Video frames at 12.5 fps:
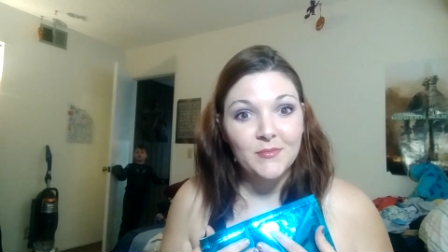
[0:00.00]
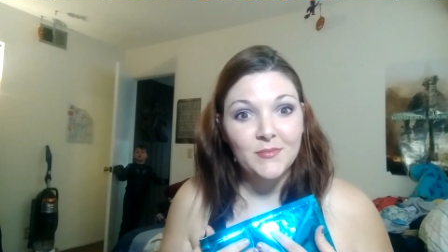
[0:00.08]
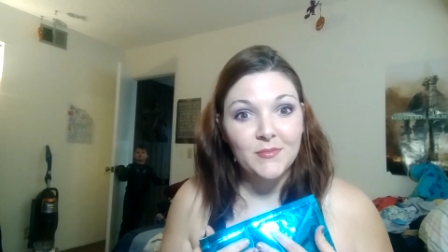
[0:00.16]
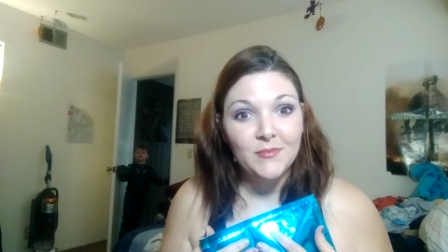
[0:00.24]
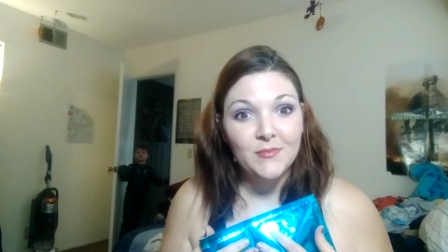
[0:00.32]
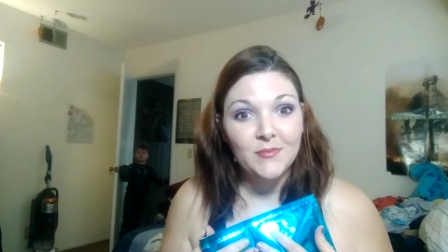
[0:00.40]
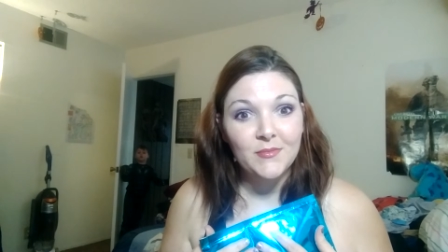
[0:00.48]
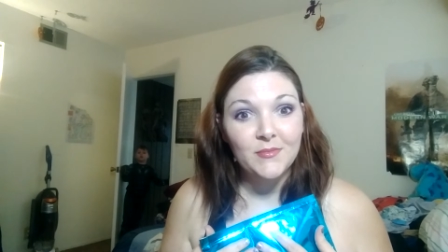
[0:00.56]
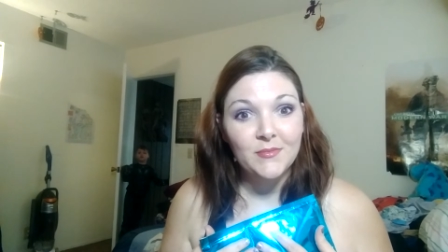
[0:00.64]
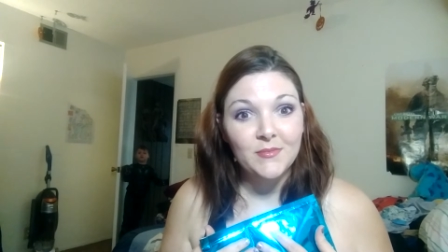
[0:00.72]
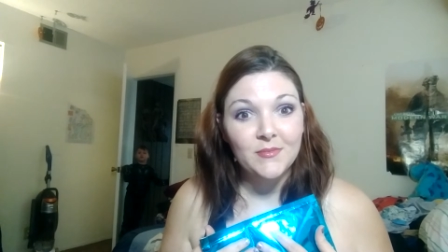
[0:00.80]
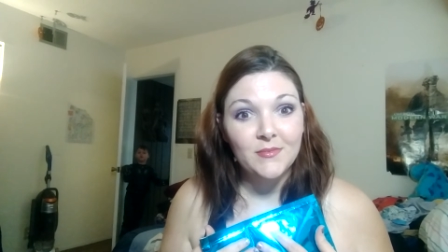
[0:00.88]
uh,
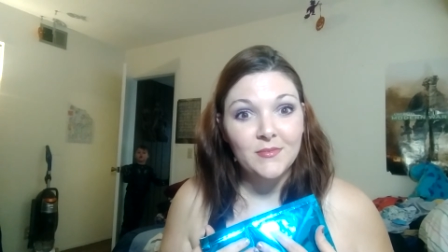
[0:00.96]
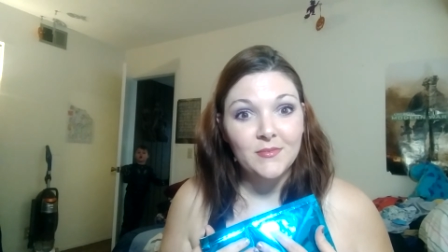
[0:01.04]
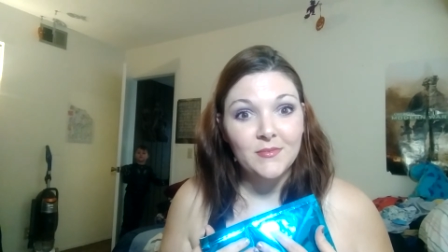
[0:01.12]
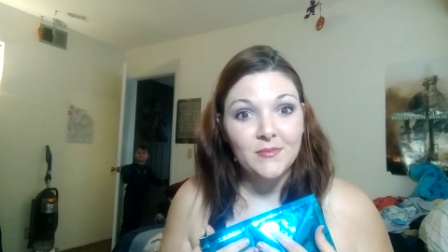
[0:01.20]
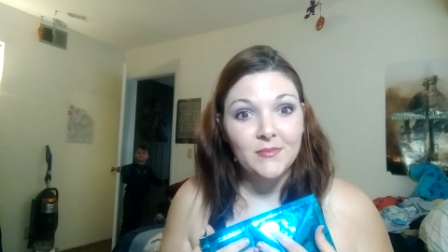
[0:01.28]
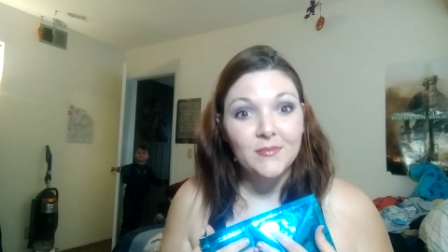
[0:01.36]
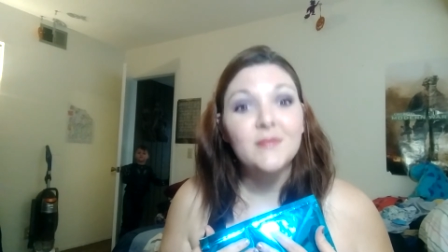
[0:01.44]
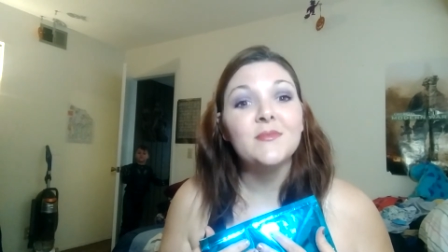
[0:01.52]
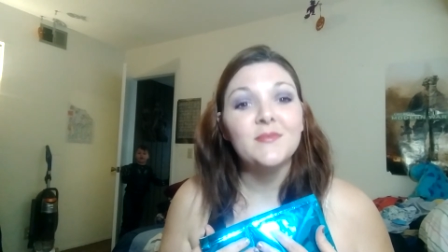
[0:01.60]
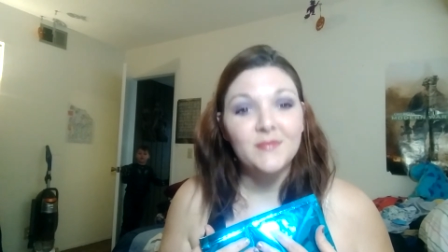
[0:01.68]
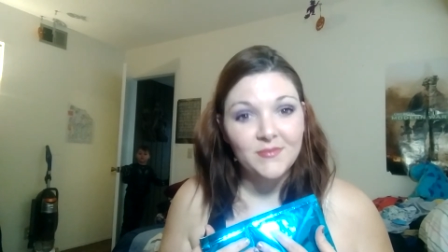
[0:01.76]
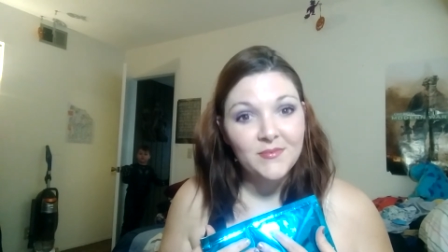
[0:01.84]
doors and lots if
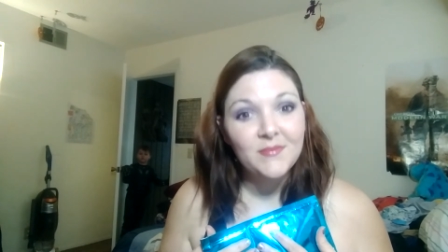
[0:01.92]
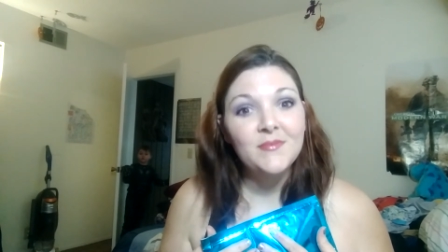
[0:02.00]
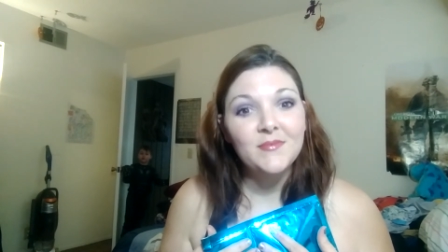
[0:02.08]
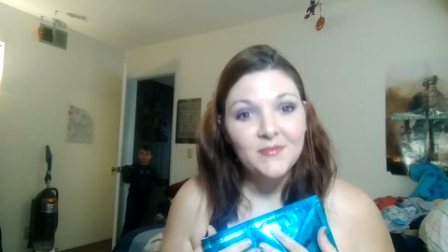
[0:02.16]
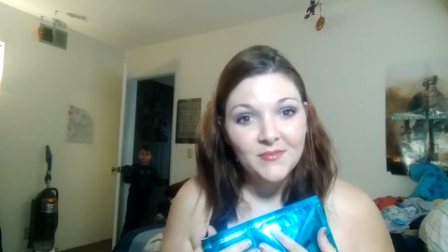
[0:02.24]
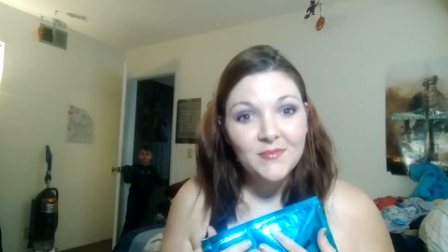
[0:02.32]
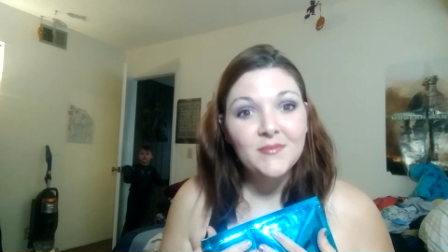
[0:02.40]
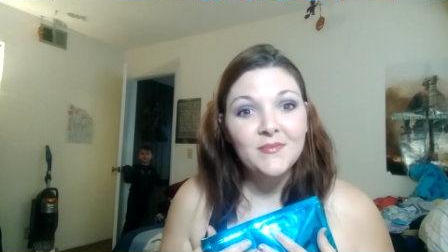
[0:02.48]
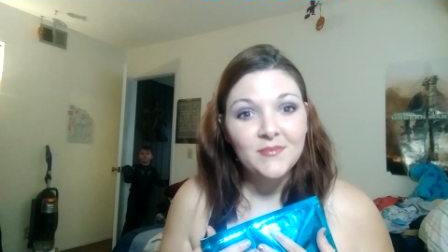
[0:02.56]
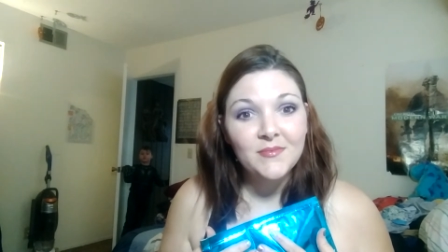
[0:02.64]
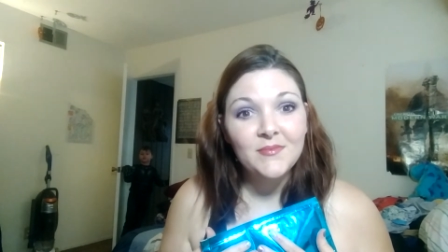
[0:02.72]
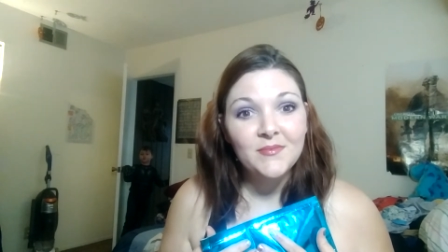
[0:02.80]
I was bringing
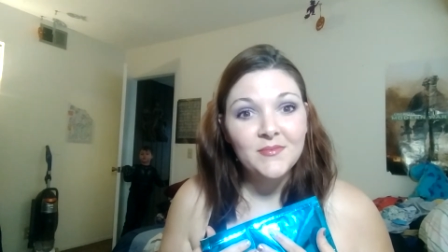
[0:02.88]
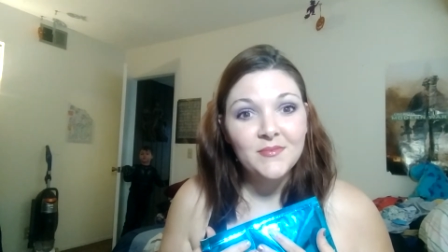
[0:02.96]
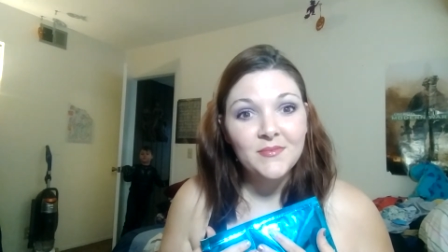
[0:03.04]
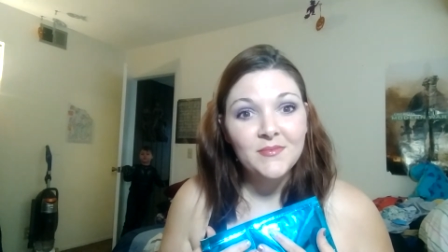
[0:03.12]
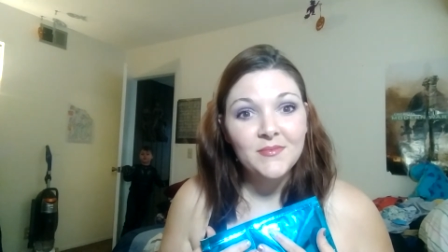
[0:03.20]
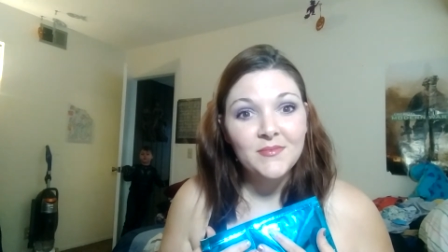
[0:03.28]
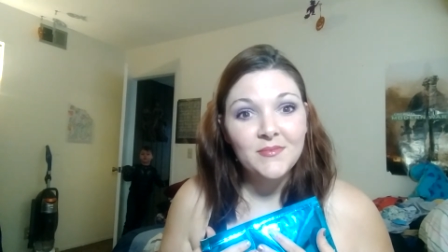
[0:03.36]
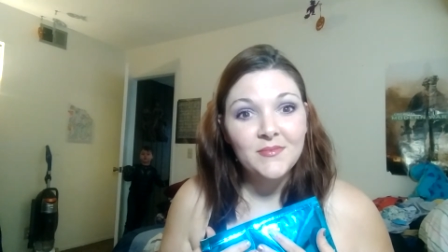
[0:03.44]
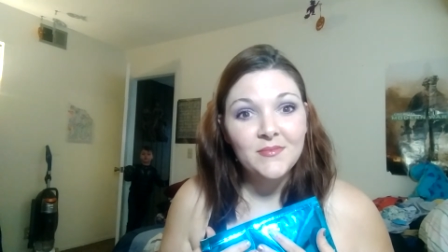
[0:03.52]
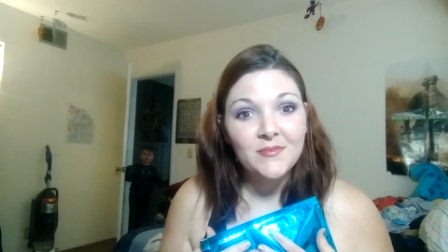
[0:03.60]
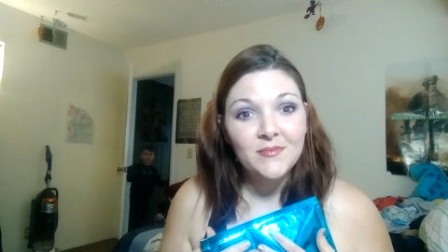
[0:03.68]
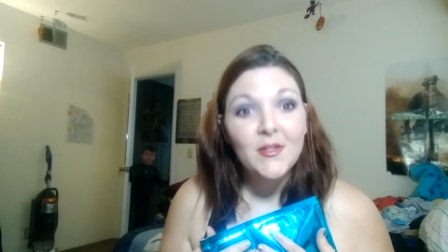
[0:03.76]
you something
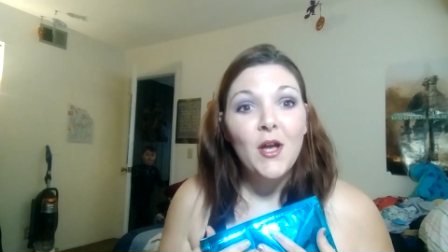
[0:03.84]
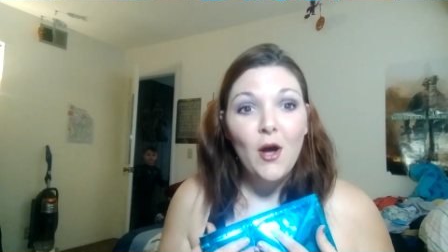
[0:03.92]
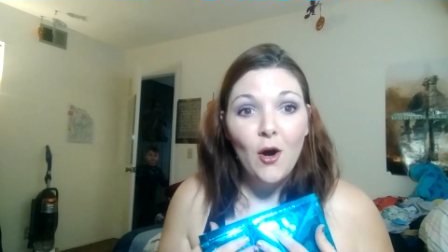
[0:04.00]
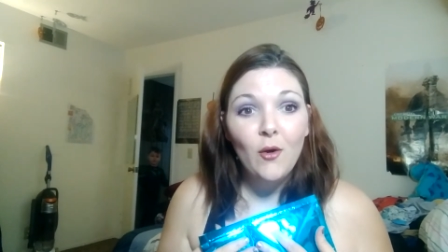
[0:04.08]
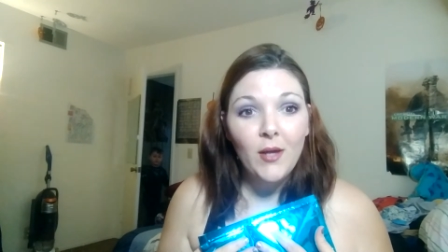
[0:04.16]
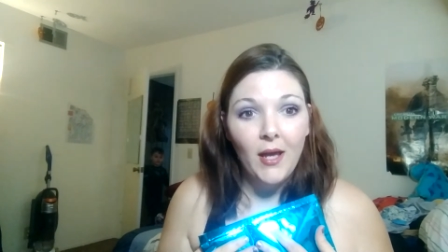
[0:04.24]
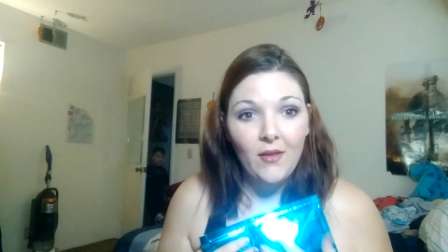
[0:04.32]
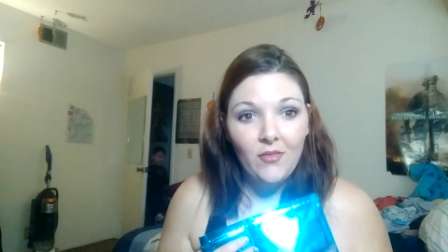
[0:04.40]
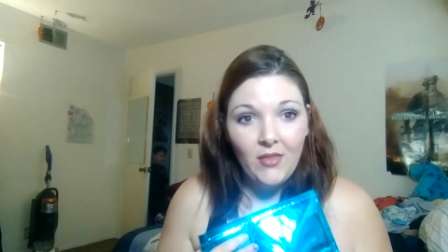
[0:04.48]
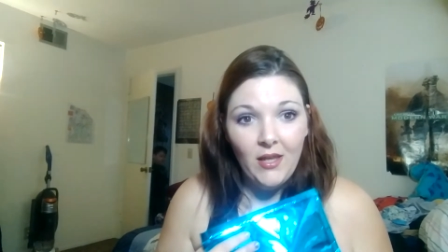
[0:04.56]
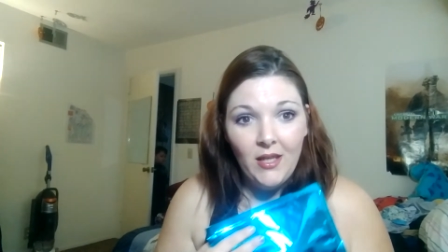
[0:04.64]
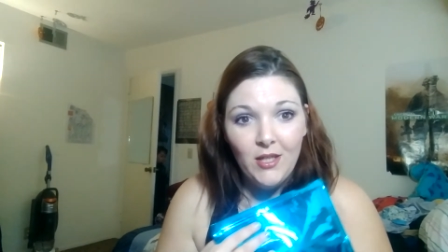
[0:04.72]
to drink. Okay,
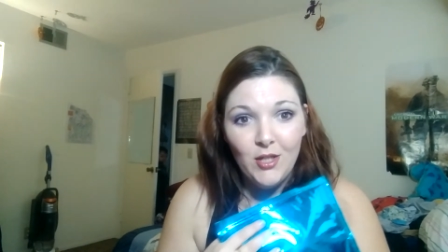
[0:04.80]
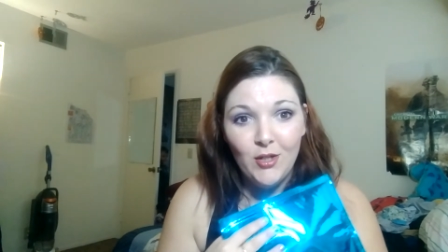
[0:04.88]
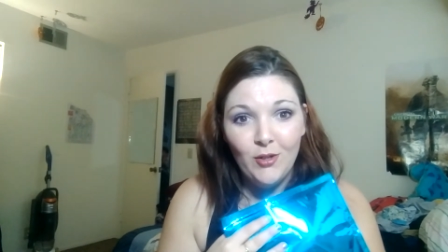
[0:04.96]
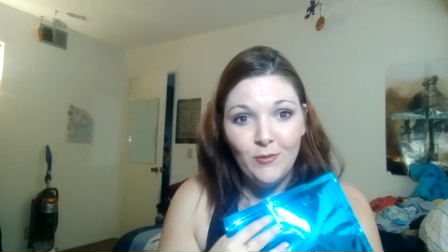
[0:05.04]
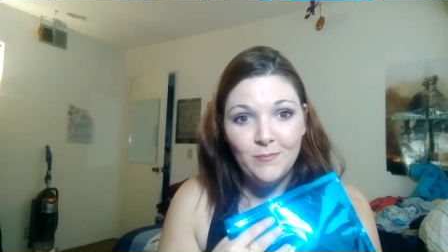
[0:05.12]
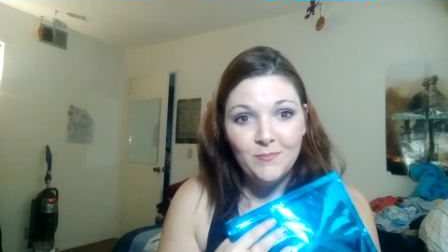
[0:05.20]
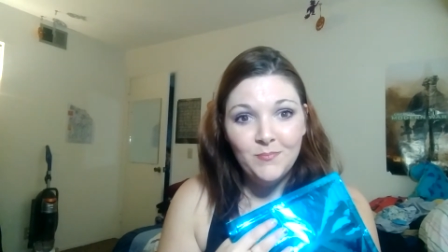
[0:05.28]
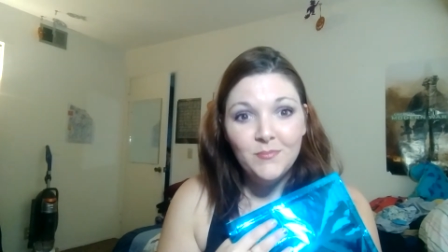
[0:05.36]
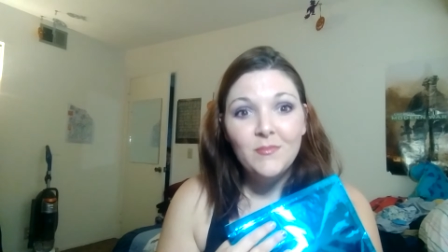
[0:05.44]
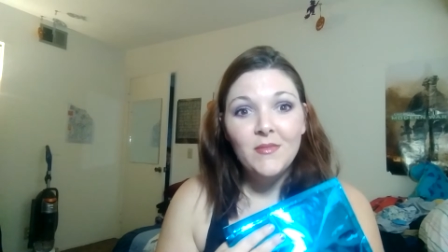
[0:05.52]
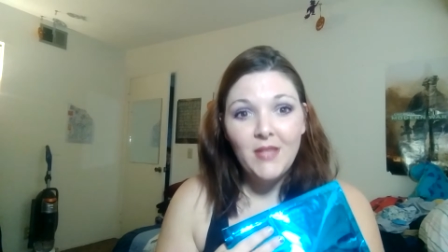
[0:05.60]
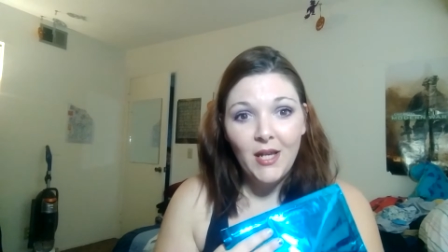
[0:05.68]
thank I'm you. Sure.
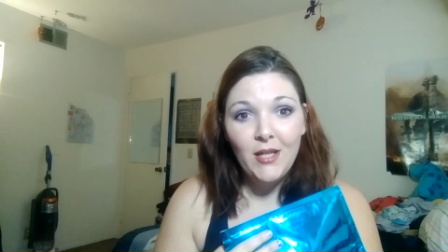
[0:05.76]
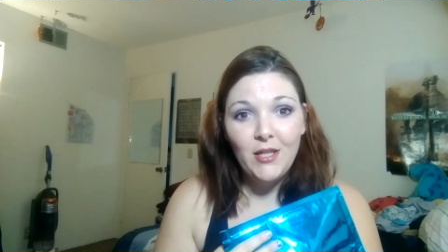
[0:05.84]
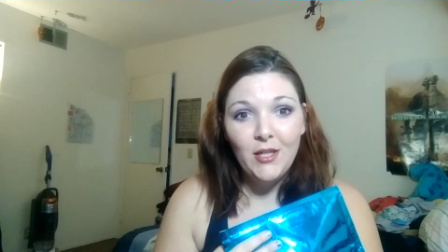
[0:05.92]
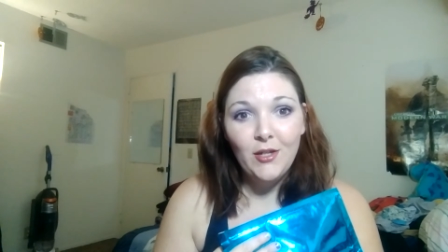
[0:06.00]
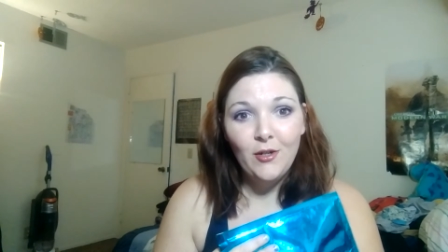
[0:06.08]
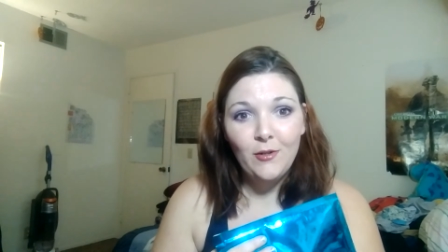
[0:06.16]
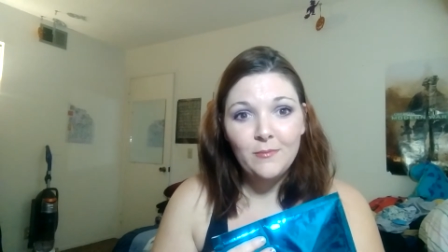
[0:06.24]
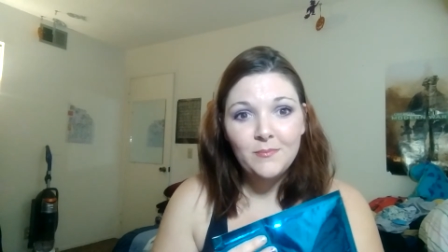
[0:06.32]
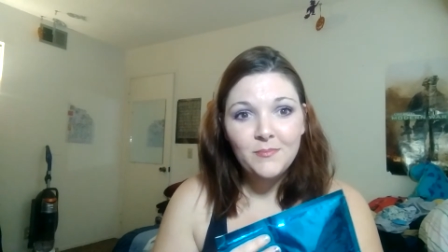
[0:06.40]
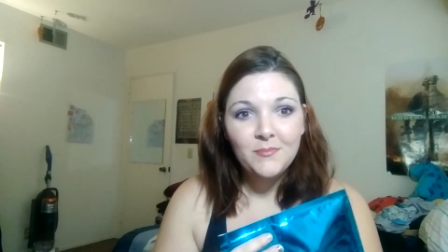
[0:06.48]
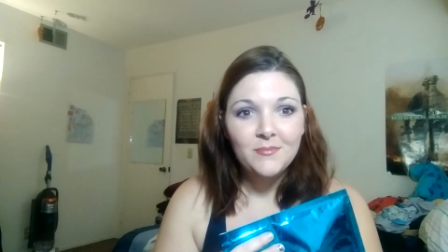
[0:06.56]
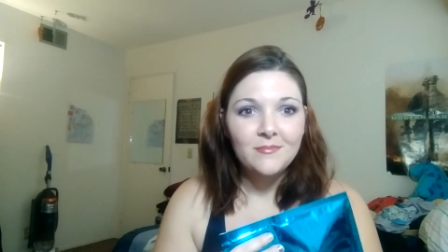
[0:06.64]
Thank
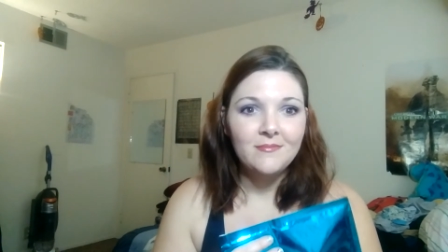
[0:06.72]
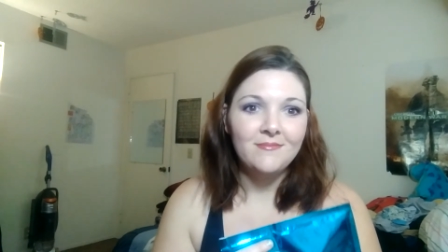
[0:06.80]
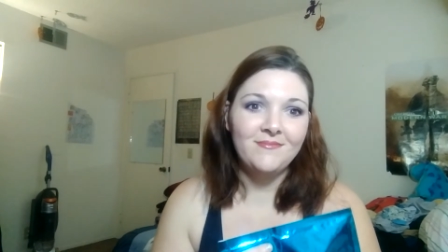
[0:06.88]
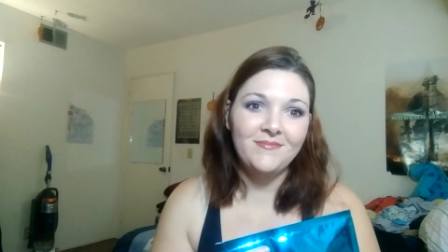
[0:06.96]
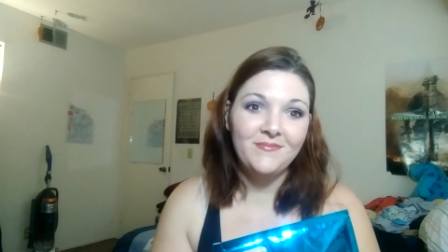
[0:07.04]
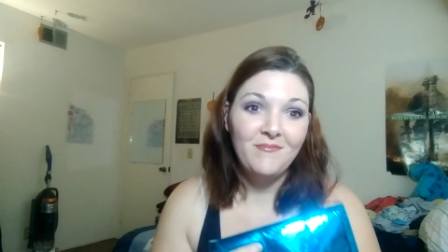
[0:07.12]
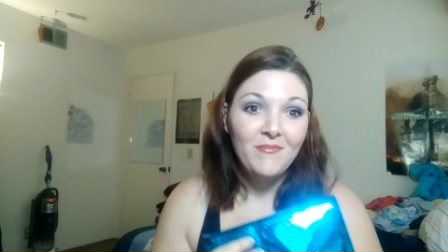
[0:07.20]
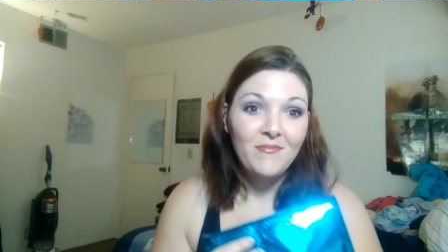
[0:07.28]
you.